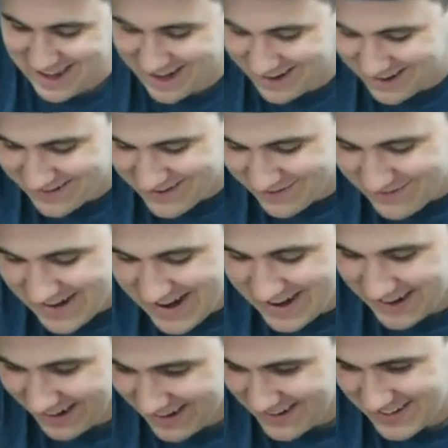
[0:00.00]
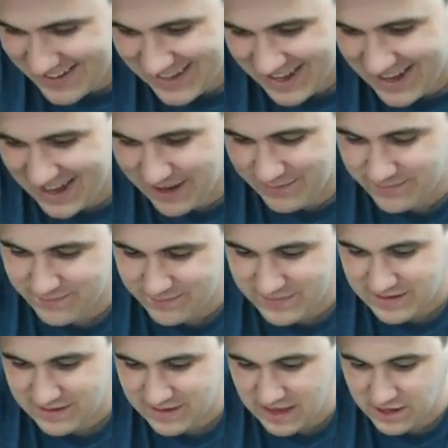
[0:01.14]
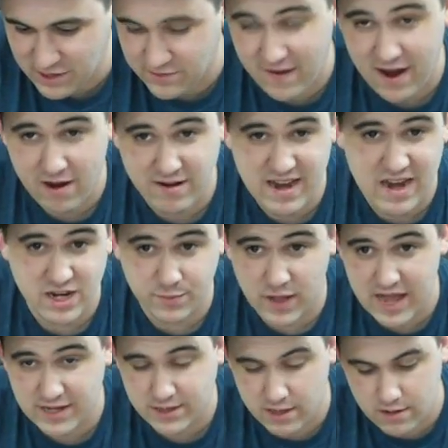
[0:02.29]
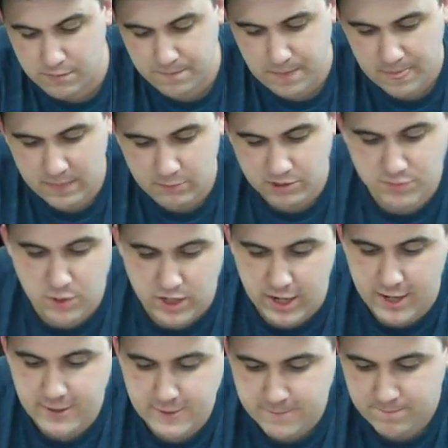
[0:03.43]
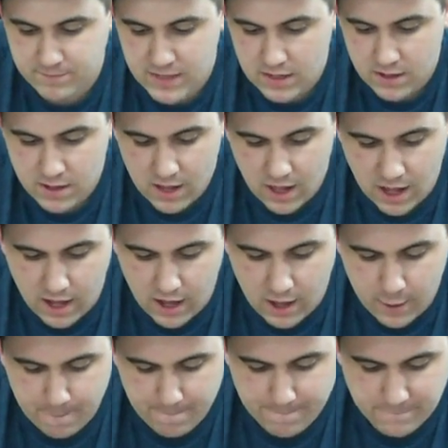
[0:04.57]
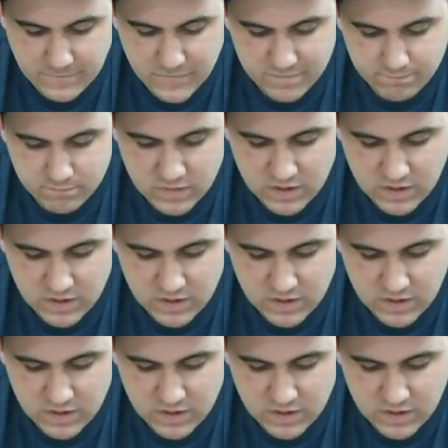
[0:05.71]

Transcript: and get it to fire. Um, they fire a ten-inch blast though pretty nice. Wow. Um, 10 inch